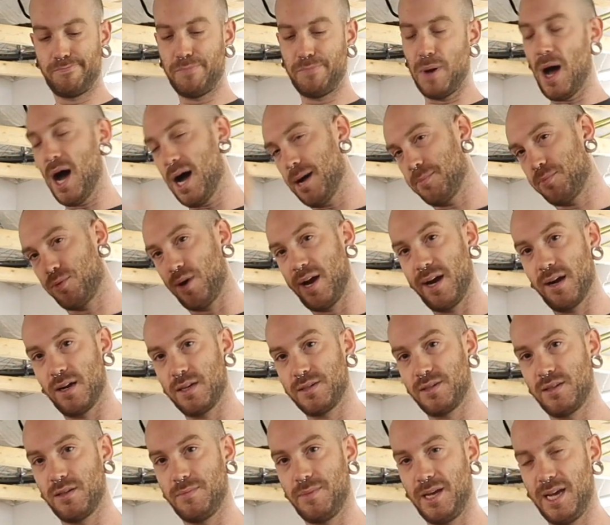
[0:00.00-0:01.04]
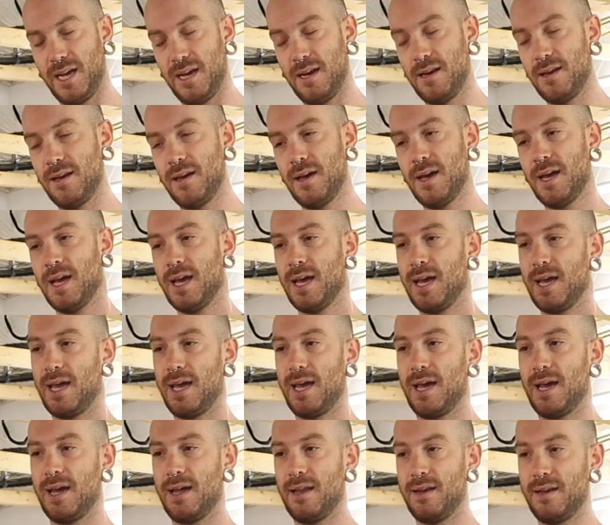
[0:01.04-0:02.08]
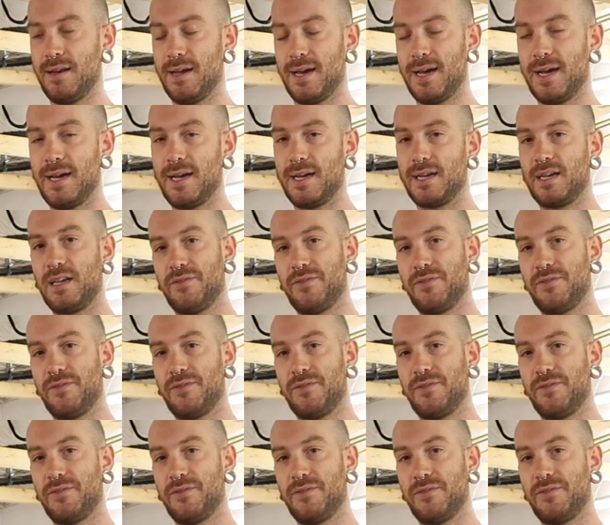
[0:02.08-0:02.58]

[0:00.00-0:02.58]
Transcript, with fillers: pop right onto the bead, and uh,